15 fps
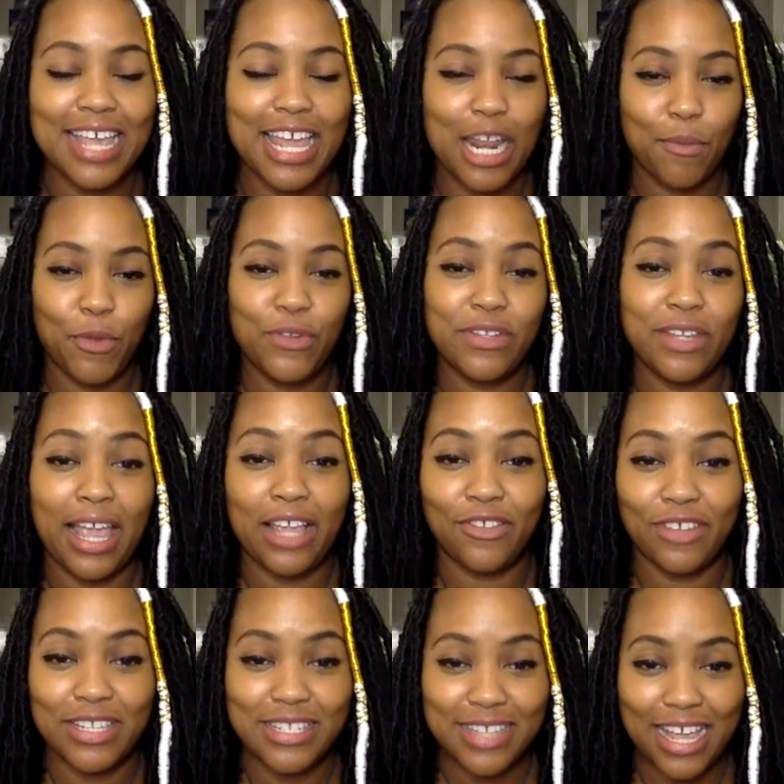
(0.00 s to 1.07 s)
and I'm using
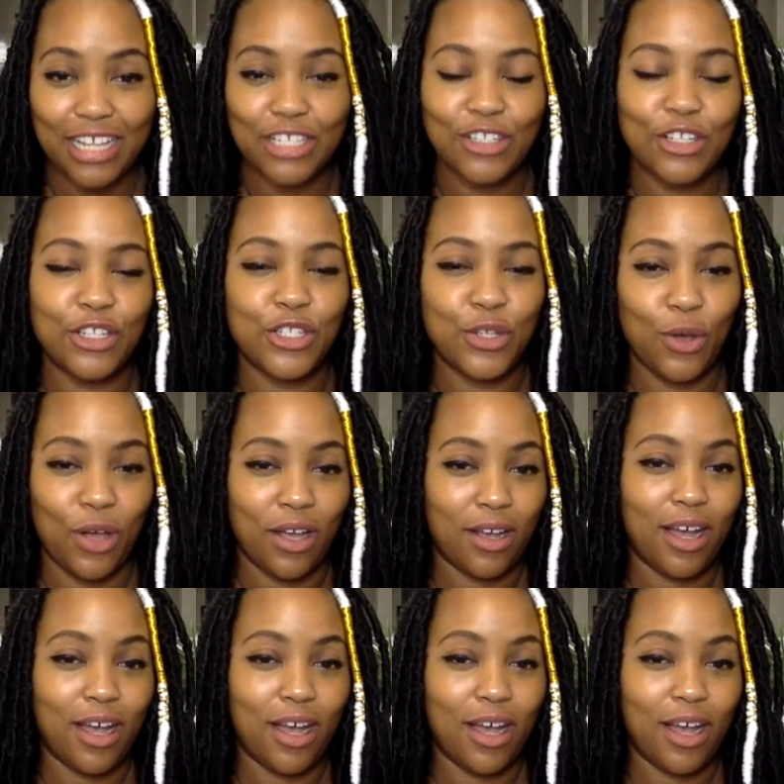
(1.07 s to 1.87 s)
ancient texts to talk